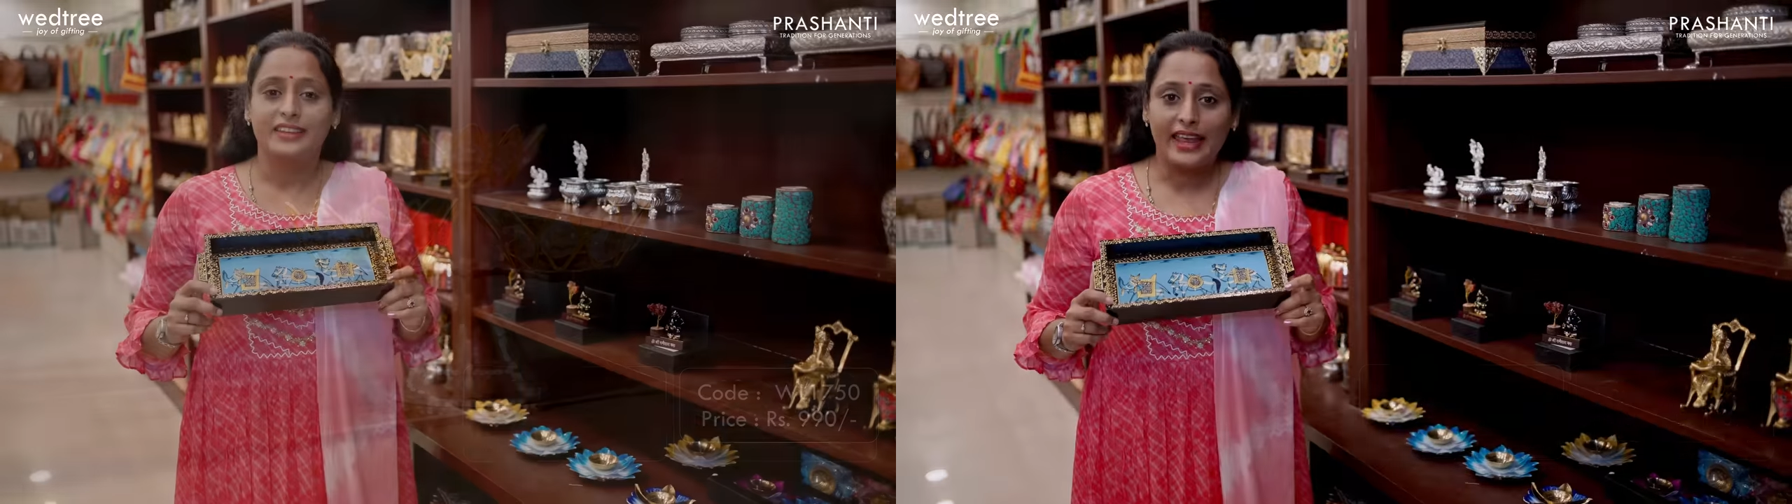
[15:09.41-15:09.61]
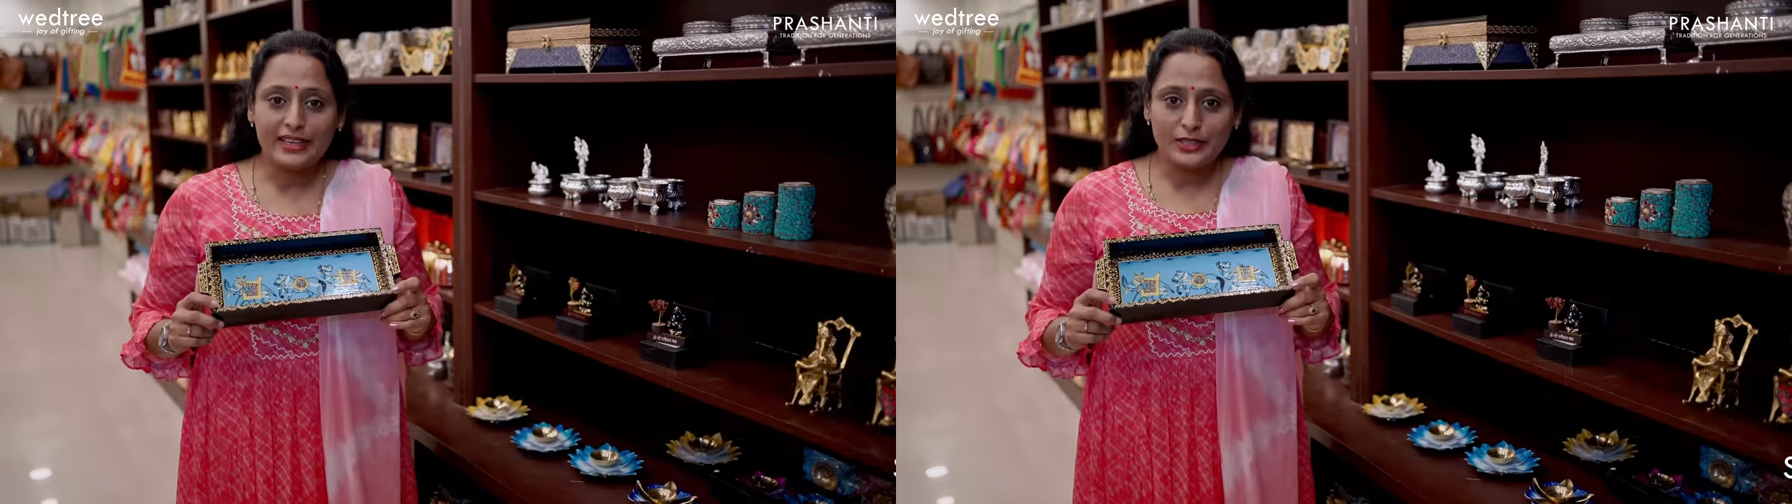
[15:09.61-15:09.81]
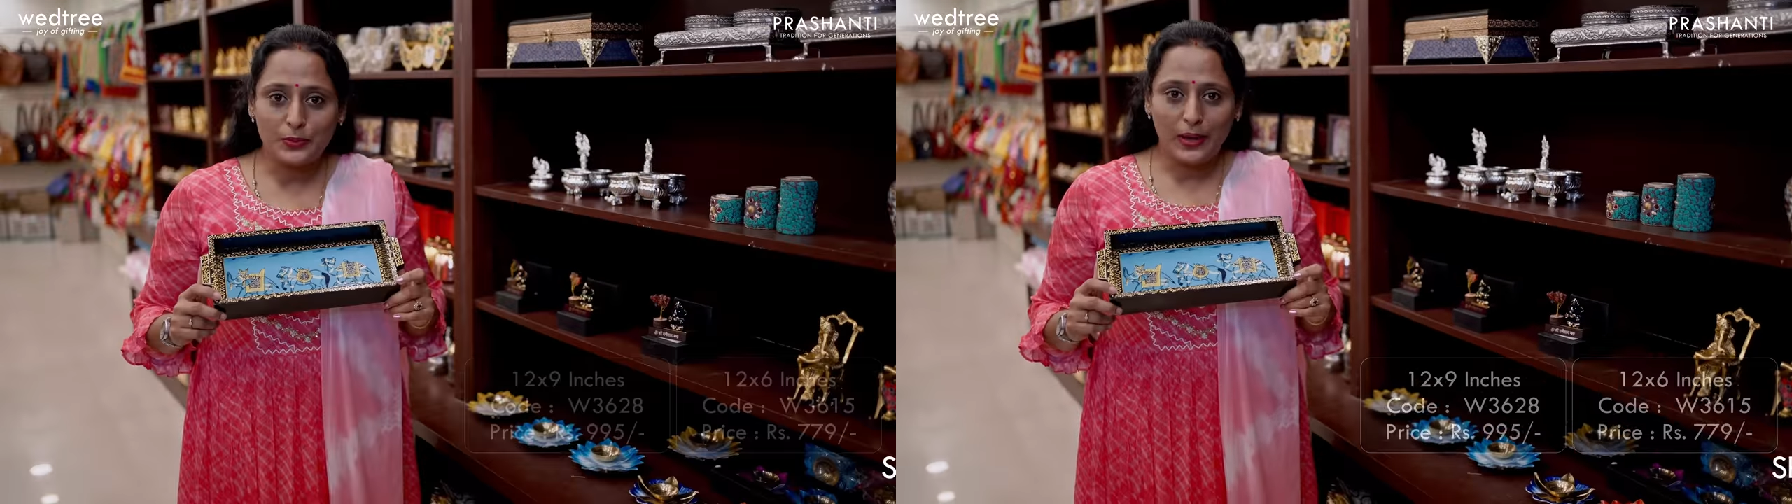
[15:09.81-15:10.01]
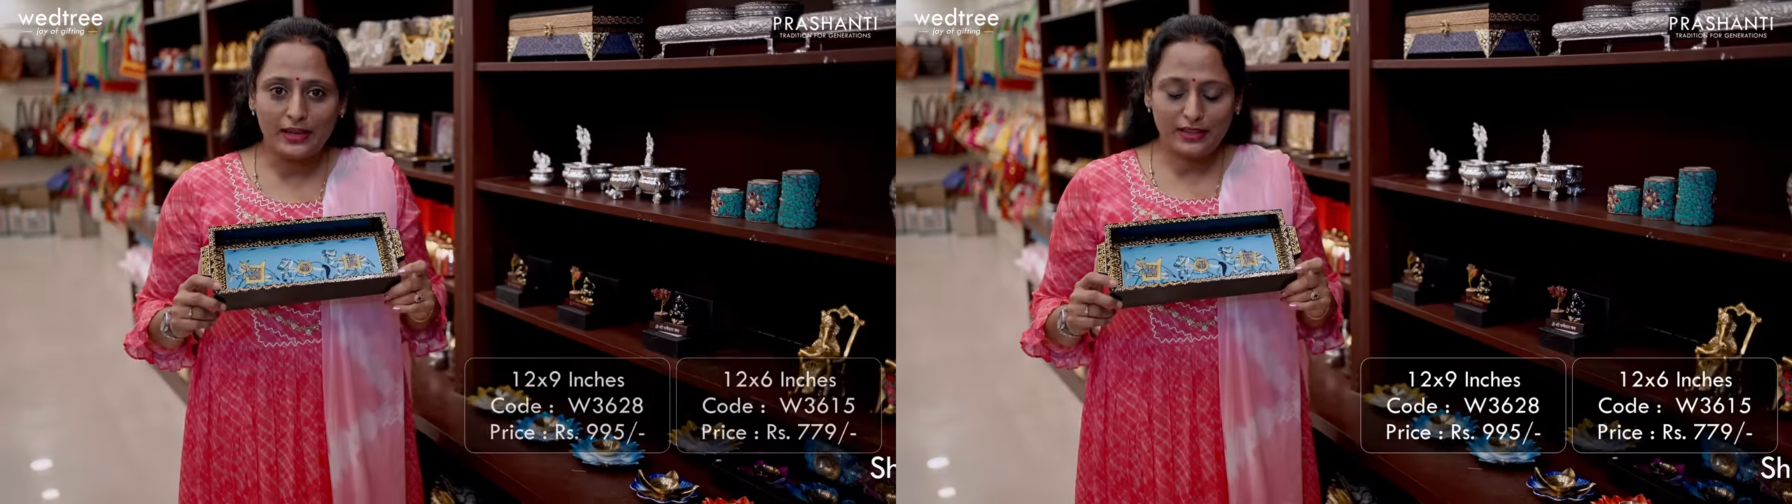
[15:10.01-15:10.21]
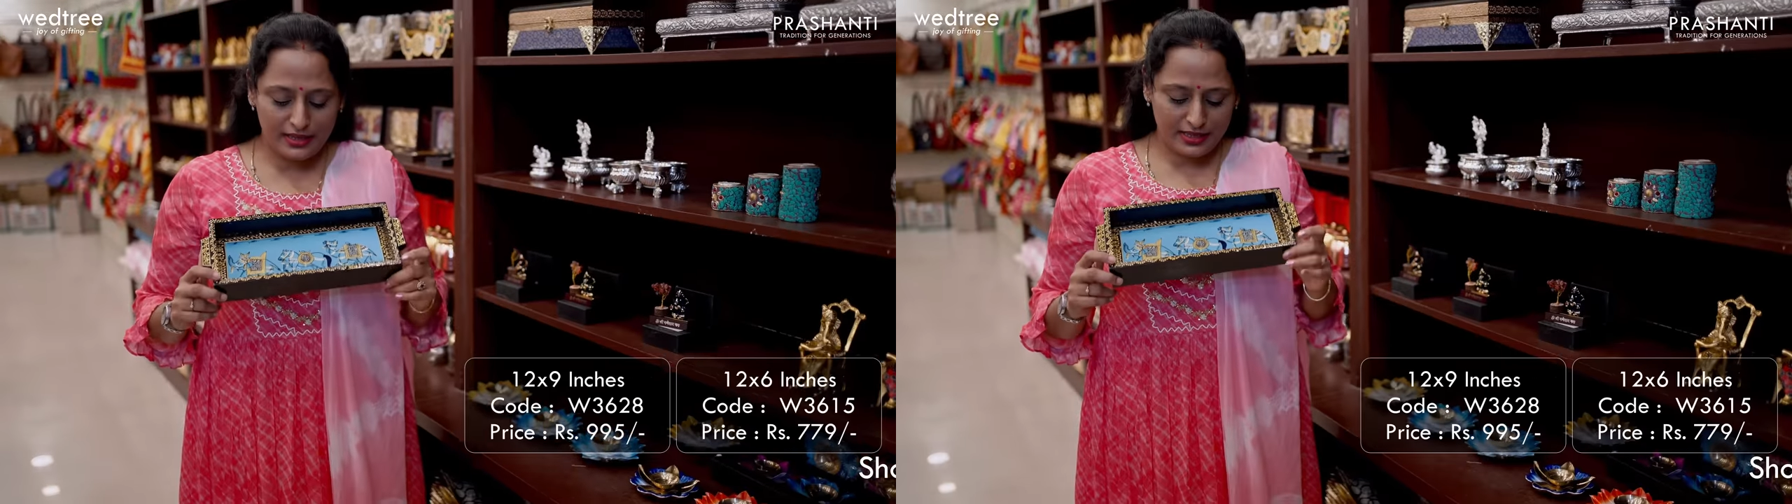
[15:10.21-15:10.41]
The next
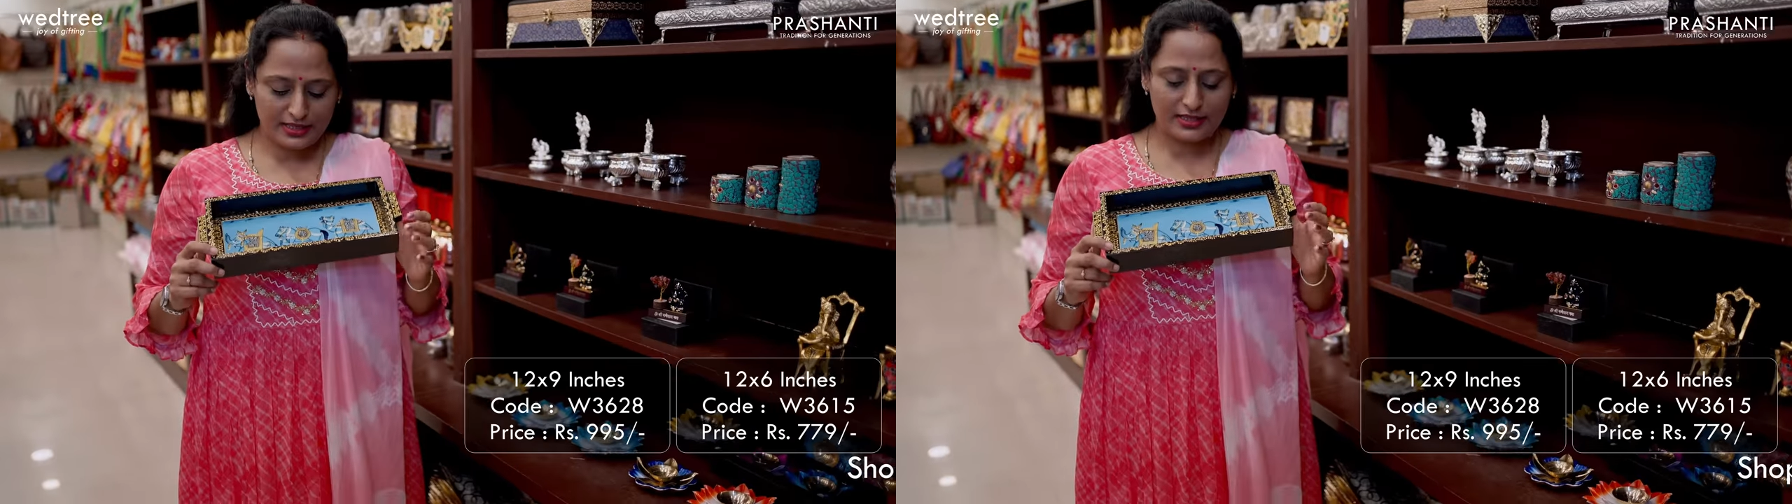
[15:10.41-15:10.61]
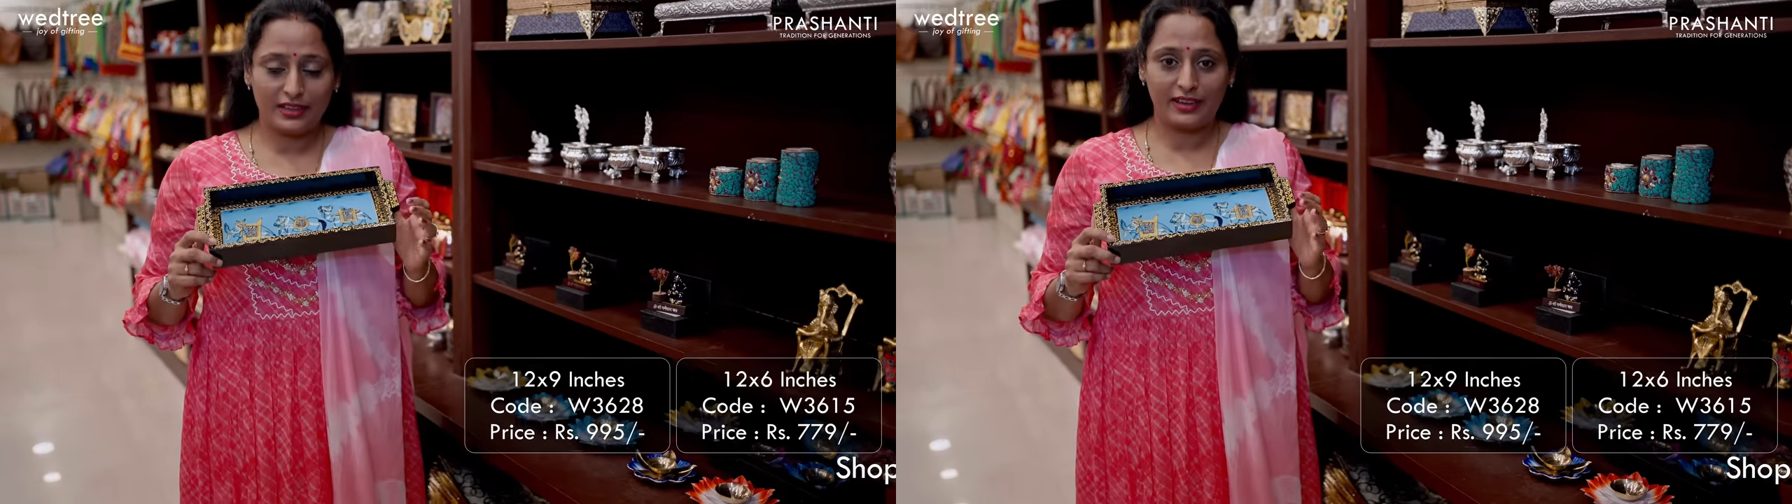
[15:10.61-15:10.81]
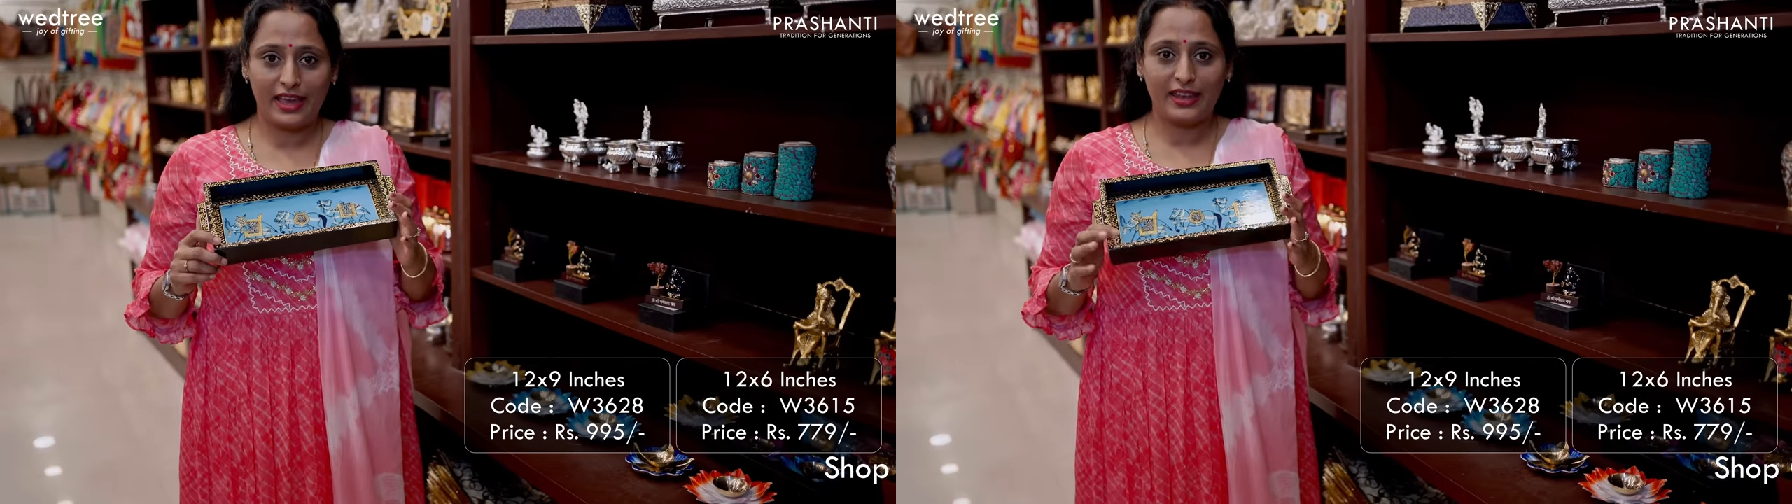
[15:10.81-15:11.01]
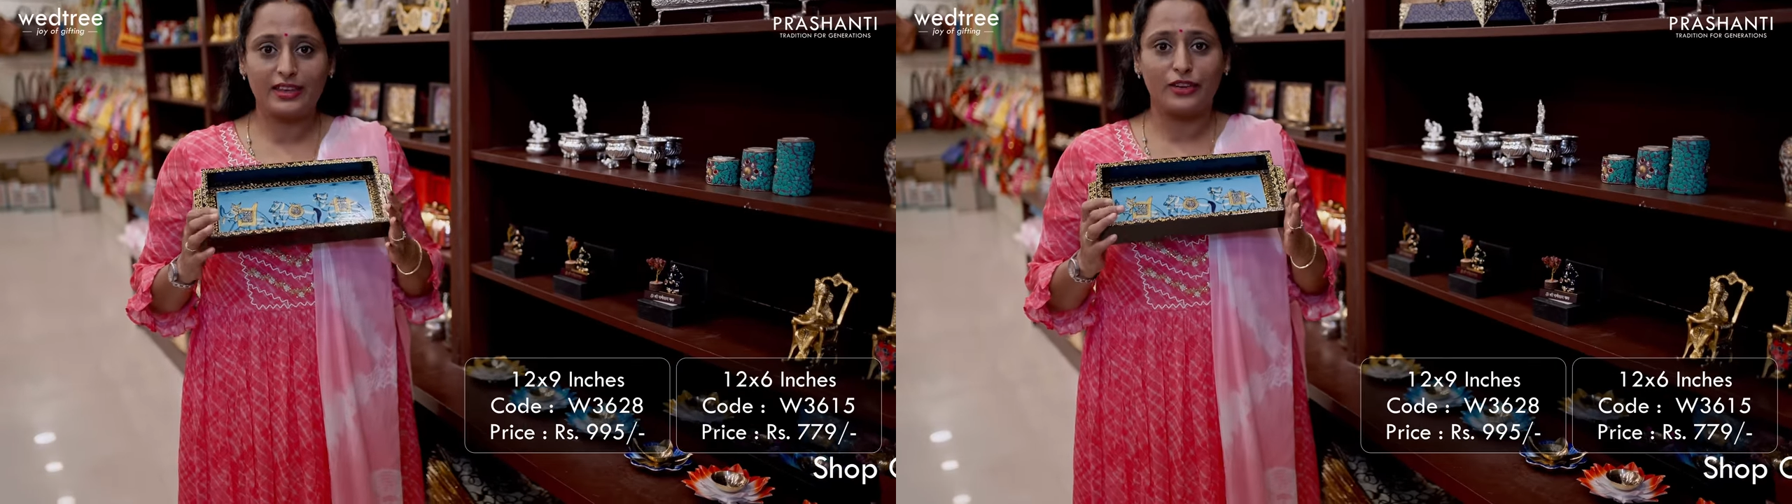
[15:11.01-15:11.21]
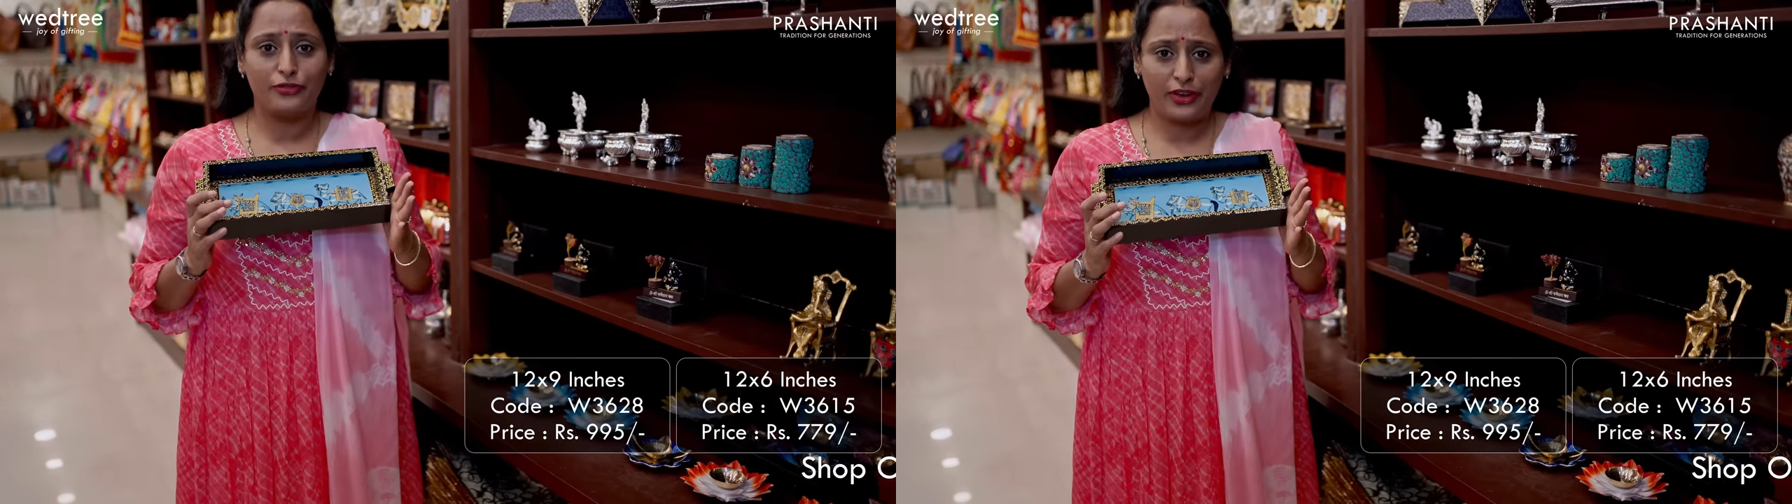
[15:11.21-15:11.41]
one is
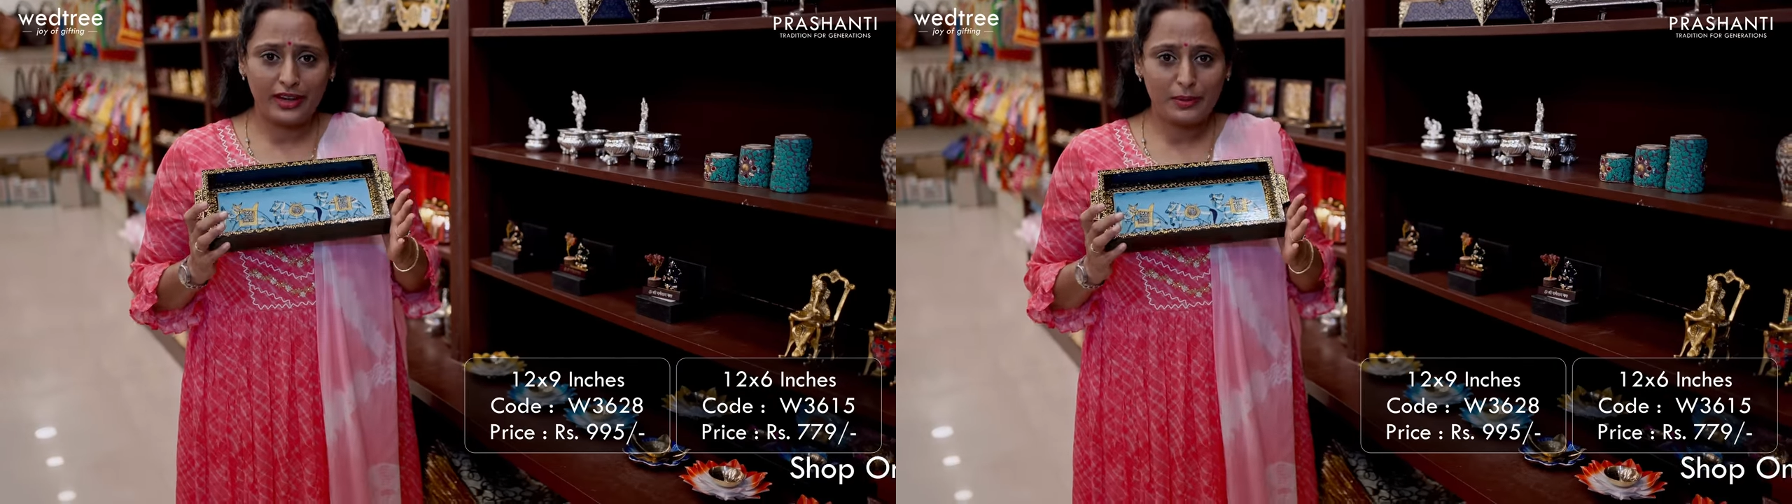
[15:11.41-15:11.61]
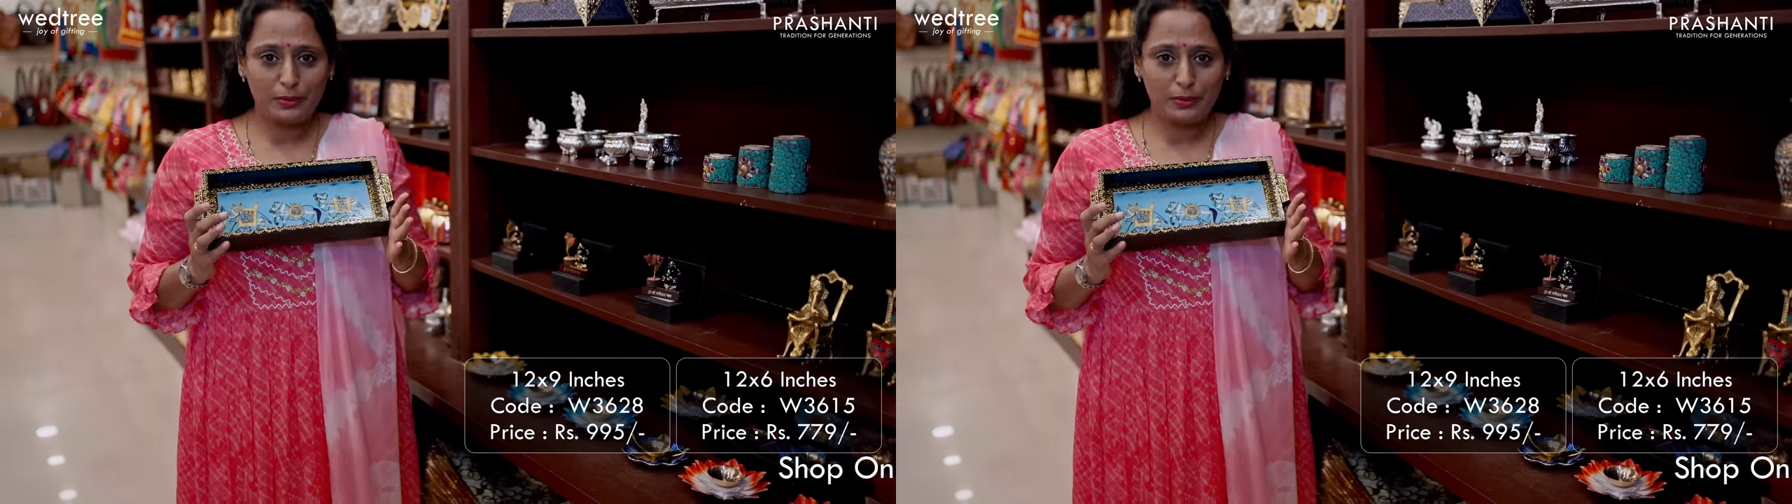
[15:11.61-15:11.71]
again a very